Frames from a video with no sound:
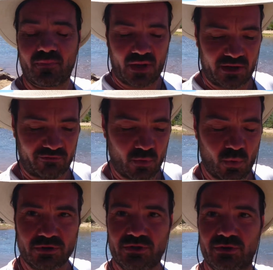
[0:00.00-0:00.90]
if you
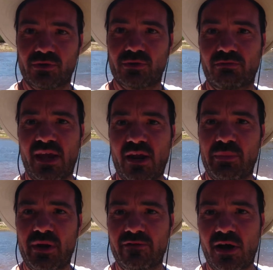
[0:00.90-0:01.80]
want to get a
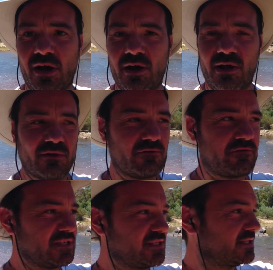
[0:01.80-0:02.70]
bit of a
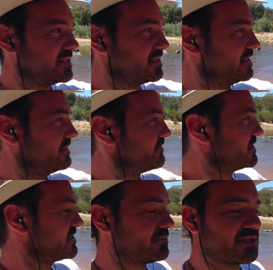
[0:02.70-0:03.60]
visit
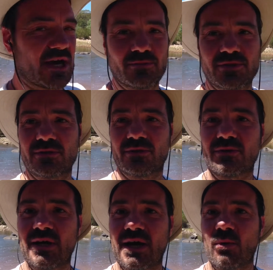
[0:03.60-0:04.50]
sometimes, you
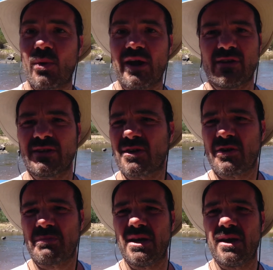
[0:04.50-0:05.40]
know, wherever it's going to
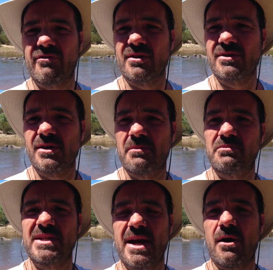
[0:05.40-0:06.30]
be, I've got some
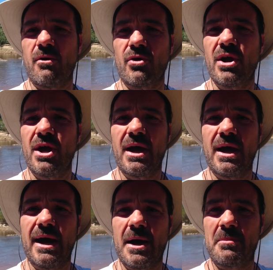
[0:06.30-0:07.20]
down
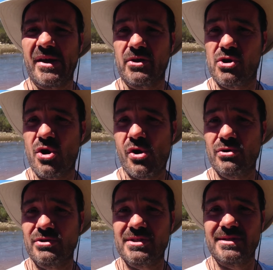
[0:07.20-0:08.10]
by the
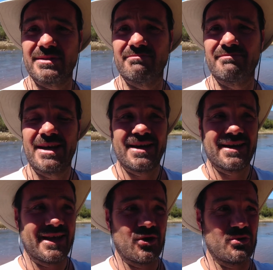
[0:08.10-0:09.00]
coast, and
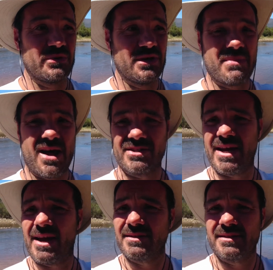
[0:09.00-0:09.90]
there will be
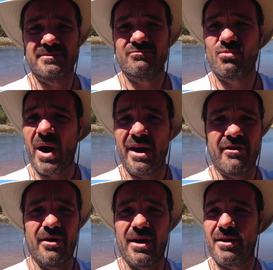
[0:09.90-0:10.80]
mountains and wherever,
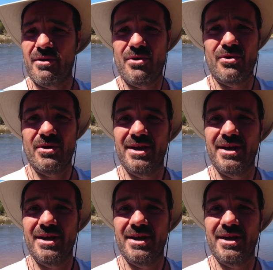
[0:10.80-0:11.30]
I don't know.